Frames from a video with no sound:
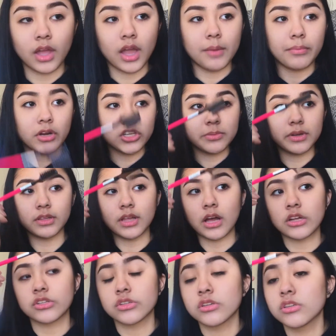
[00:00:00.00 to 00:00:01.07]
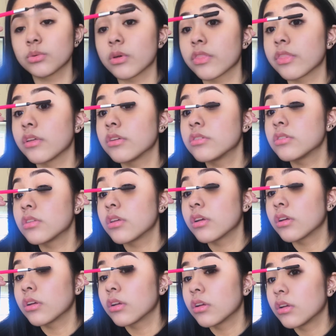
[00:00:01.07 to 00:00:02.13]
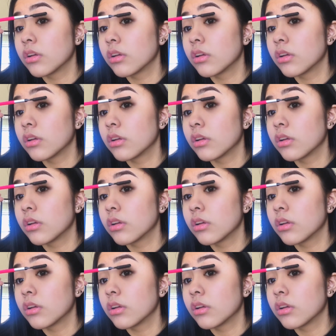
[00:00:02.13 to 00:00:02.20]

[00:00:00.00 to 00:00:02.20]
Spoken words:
I brush my lashes with this thing.